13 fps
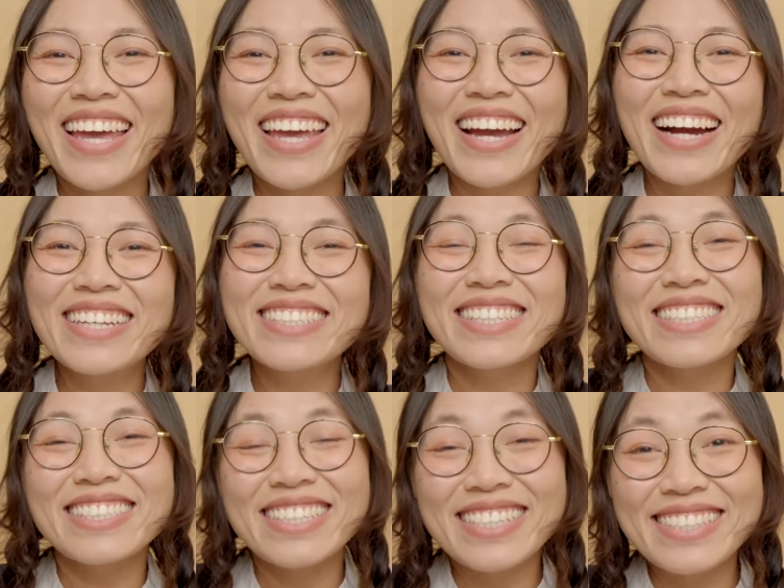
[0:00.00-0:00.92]
Hey guys,
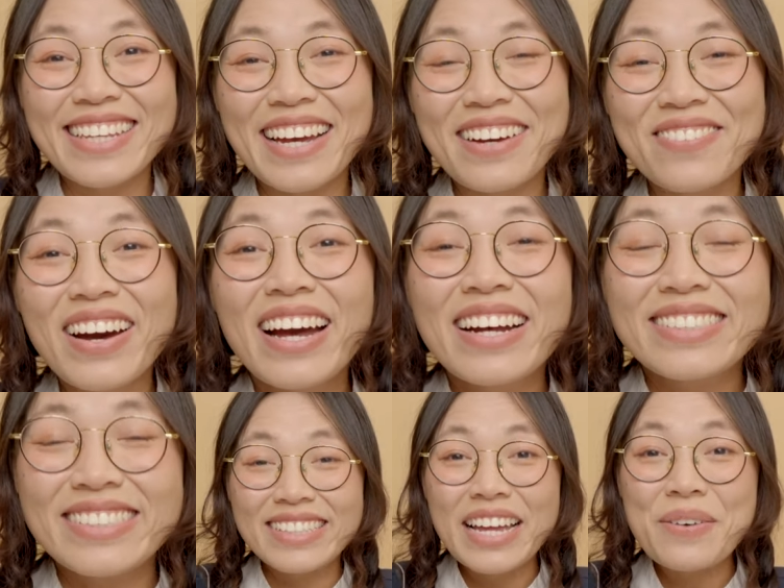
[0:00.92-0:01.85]
this is Sam.
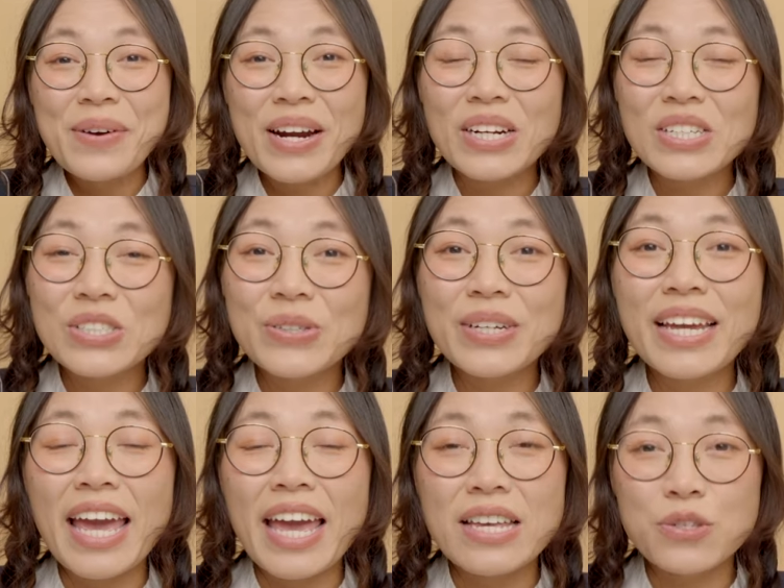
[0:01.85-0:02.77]
Today we are
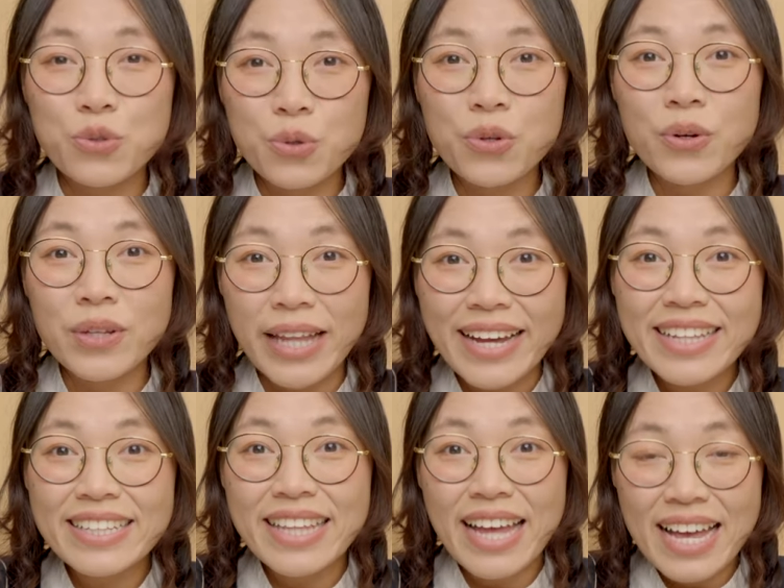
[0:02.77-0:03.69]
doing a studio
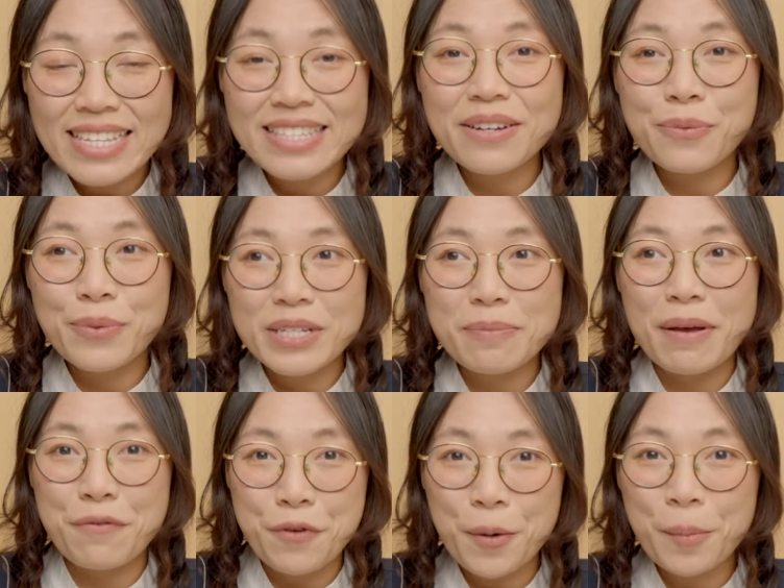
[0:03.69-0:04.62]
lighting test with
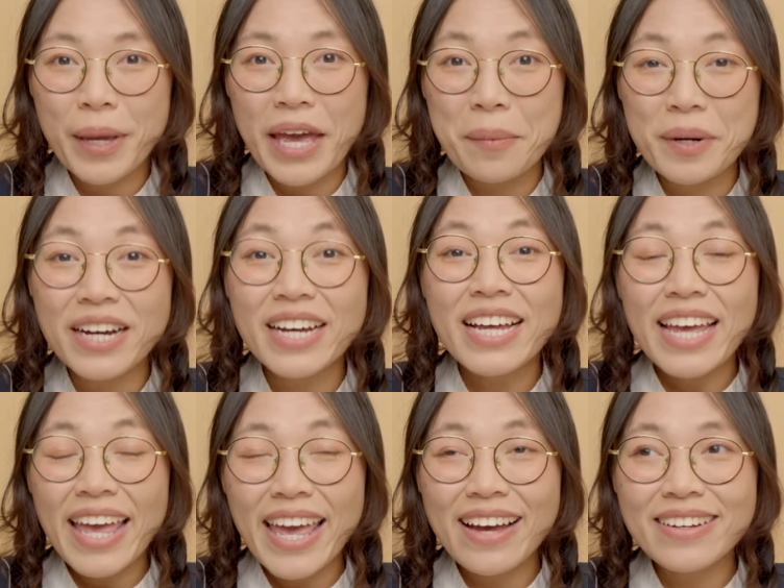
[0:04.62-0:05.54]
my film camera
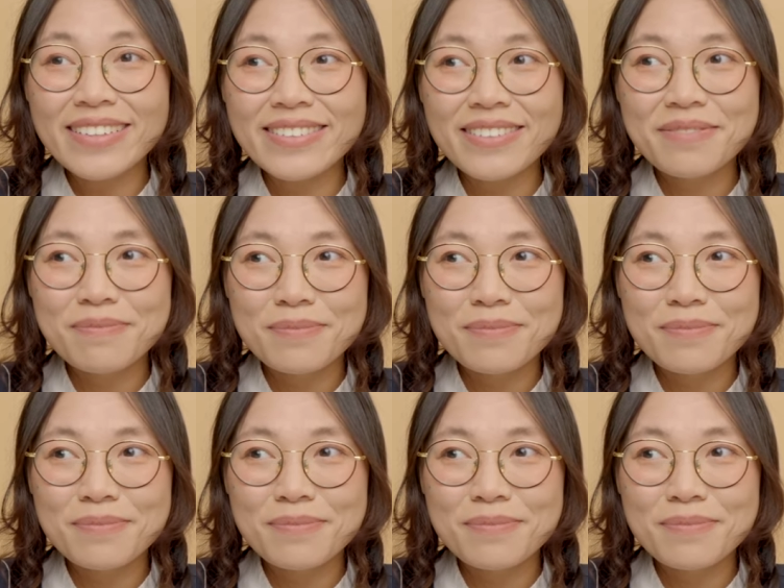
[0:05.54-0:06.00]
and